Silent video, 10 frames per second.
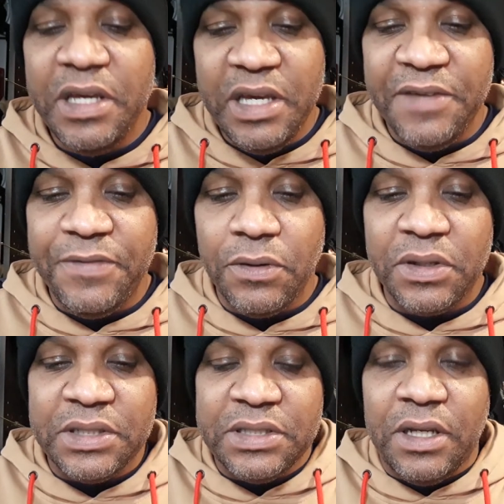It
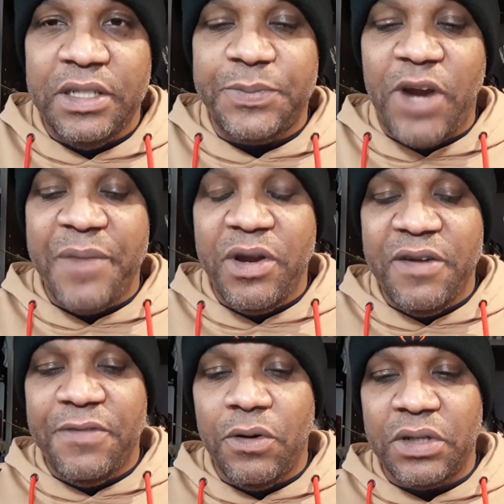focuses on, uh, its primary
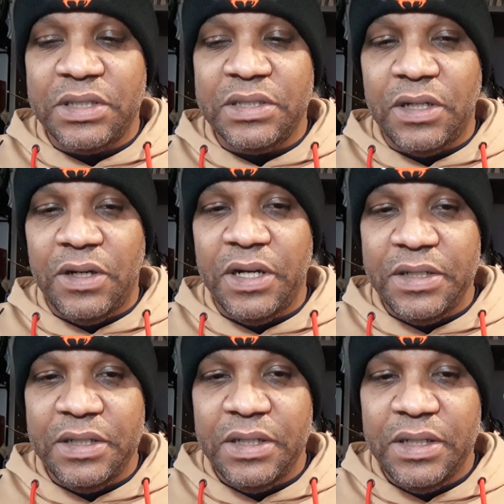focus is
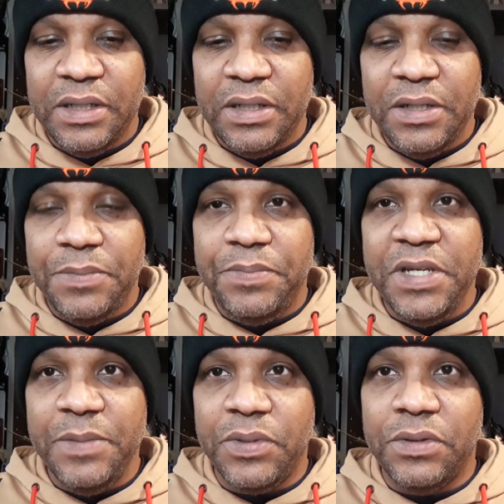on
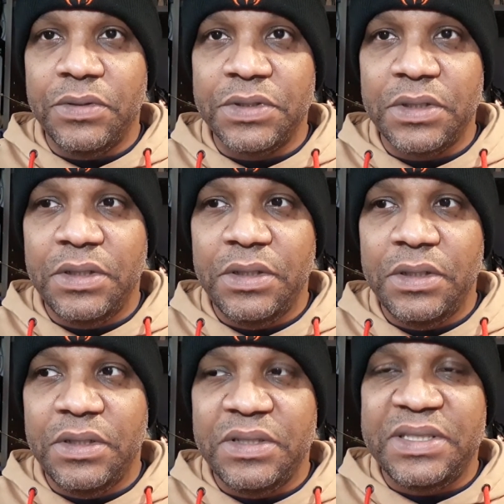people's
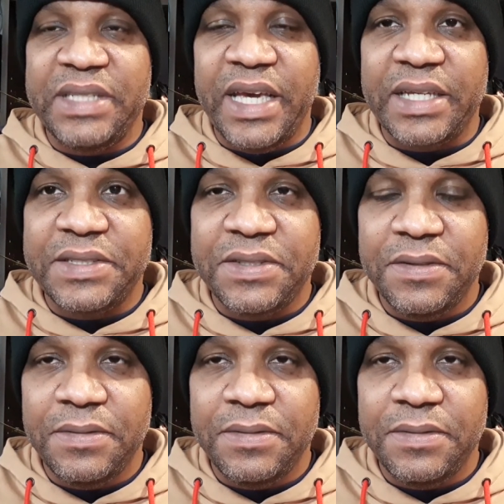sex.